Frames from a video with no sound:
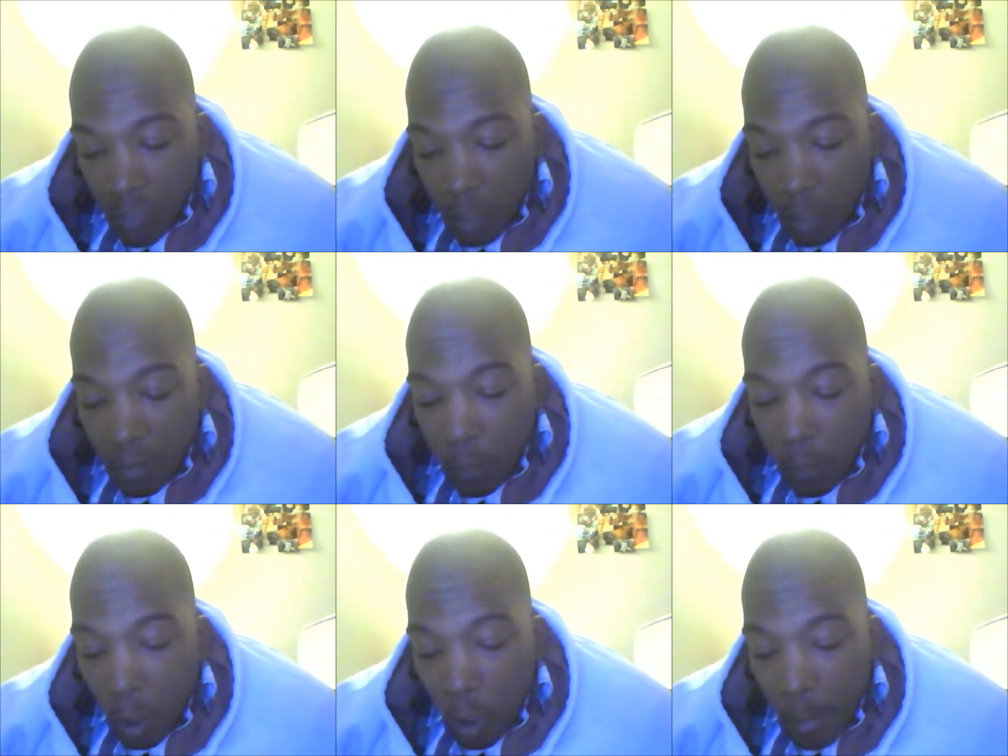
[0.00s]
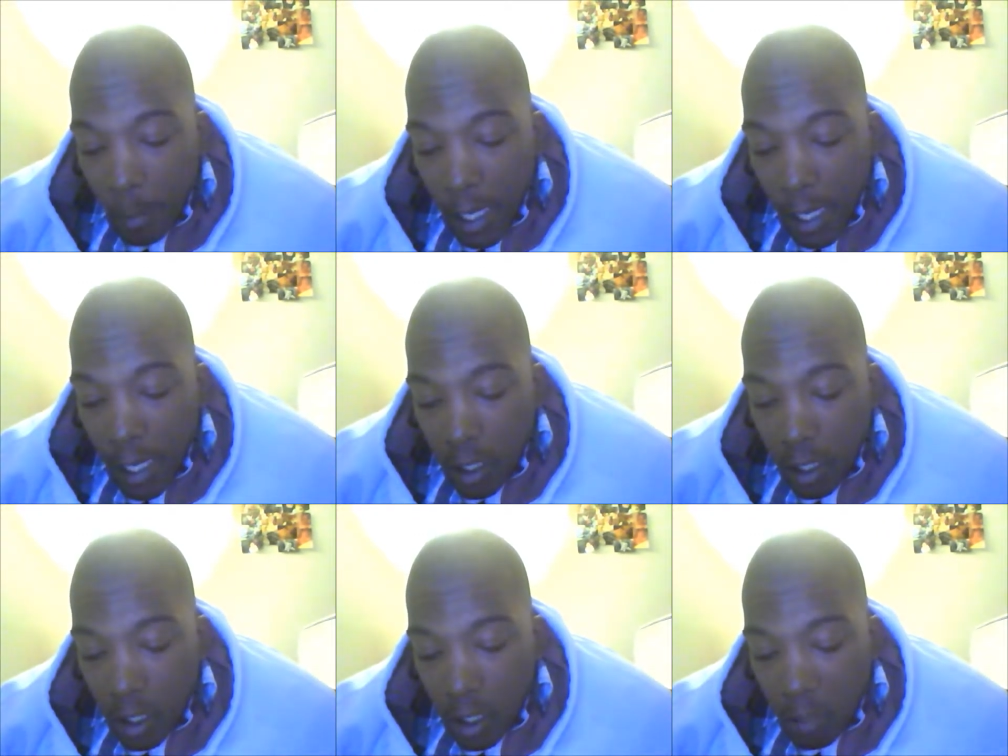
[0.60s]
Before
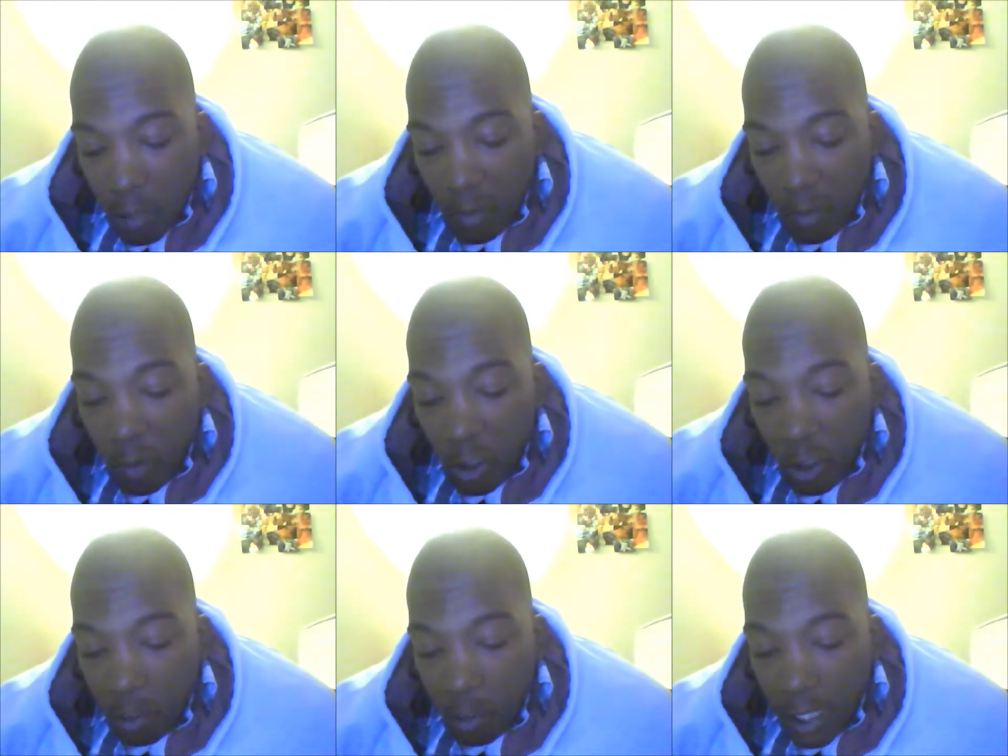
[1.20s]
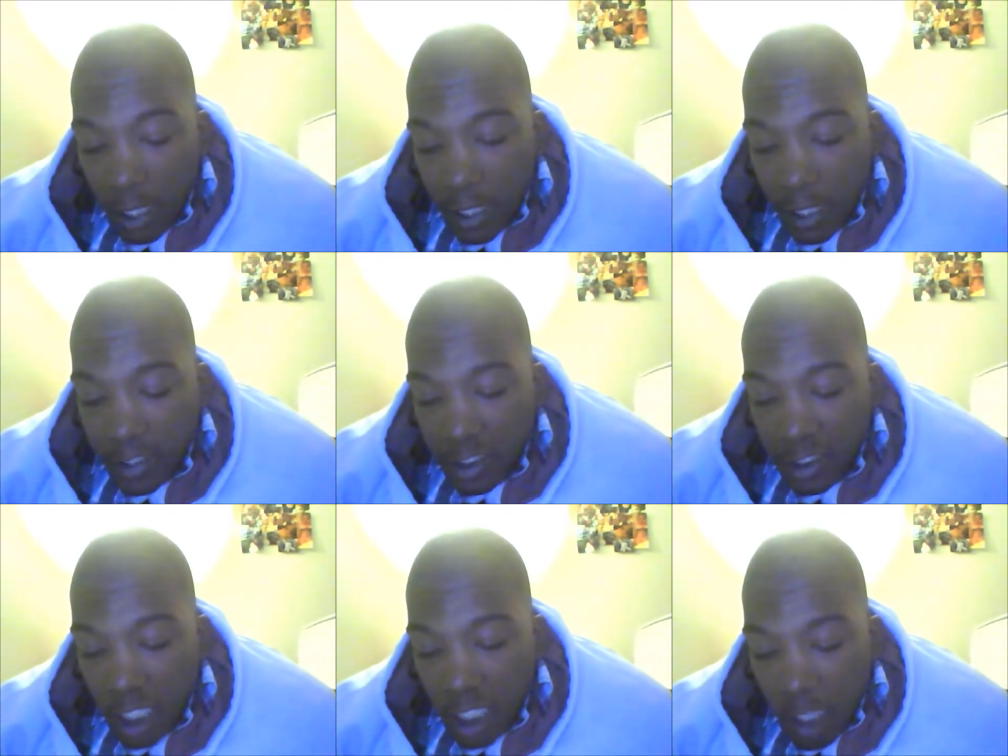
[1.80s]
man, before the
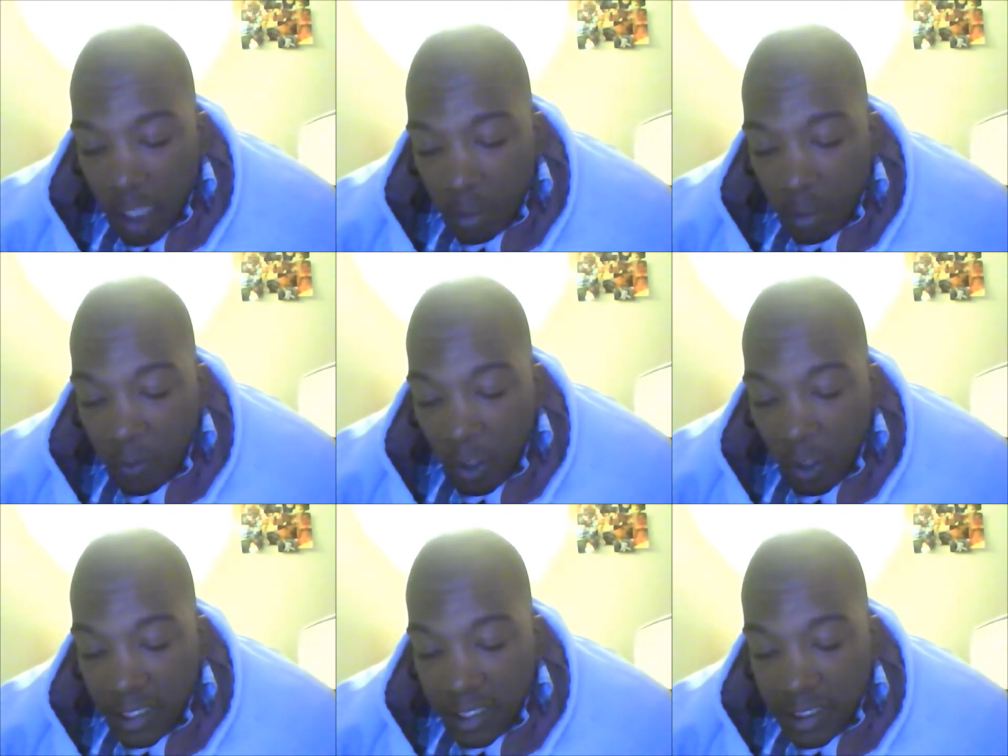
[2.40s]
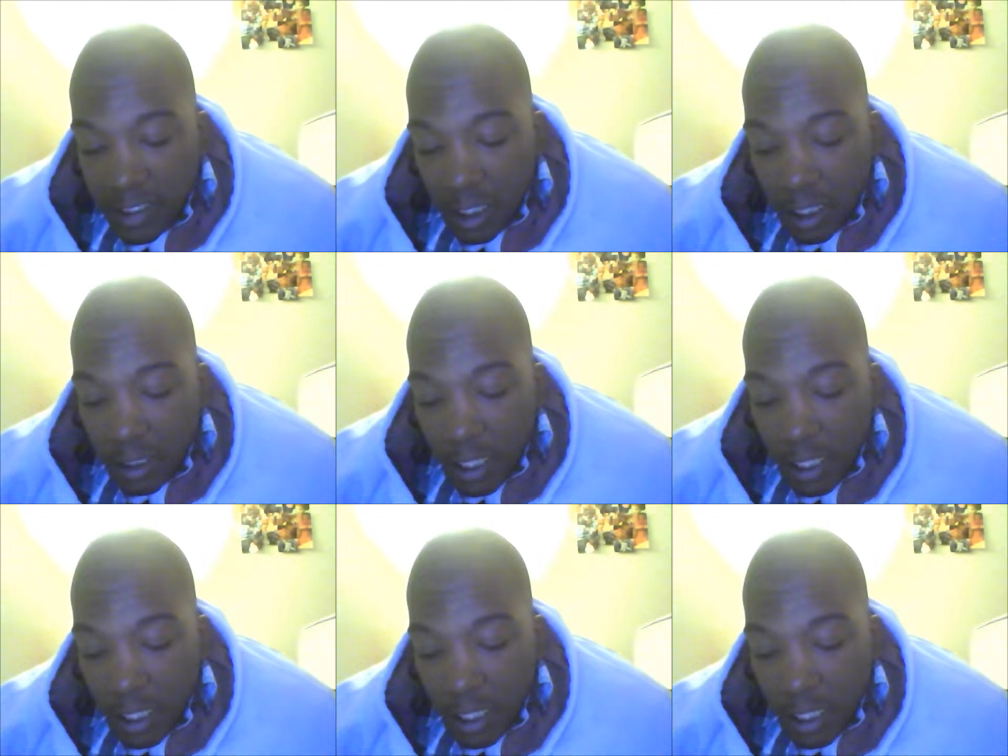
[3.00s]
planet, before the sun gave